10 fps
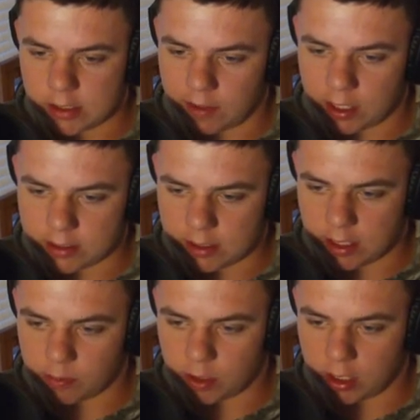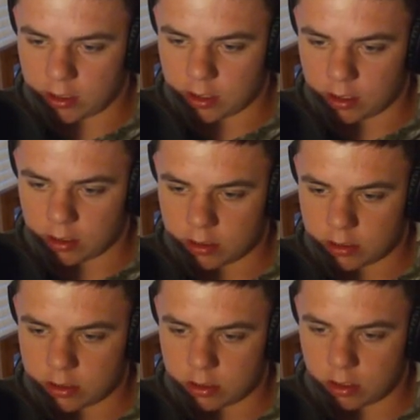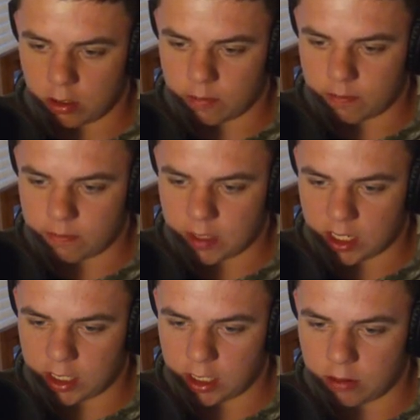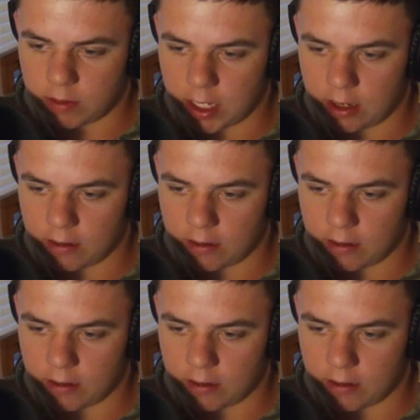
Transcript: in case I need to sleep or anything. So down here we